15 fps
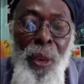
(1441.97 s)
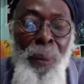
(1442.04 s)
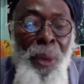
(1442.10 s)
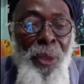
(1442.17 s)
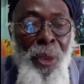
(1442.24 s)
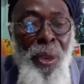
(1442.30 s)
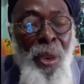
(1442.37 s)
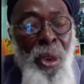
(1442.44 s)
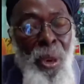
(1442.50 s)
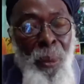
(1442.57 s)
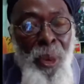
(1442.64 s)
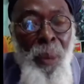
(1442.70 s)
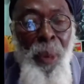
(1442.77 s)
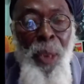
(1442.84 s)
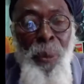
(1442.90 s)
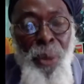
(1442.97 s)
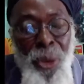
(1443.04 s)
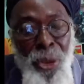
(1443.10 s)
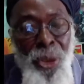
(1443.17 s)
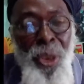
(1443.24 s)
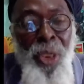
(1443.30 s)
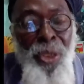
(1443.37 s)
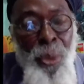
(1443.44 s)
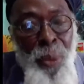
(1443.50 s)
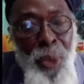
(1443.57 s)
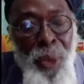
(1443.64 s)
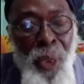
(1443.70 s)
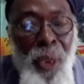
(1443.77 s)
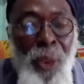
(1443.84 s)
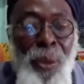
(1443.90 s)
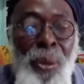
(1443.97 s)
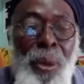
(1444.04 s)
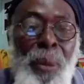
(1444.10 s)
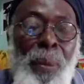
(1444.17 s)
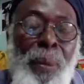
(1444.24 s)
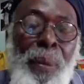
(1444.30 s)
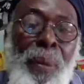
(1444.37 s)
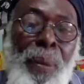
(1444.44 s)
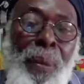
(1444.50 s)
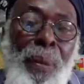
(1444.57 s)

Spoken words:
I'm going to say, no, man, my brethren, that's what me talk to him.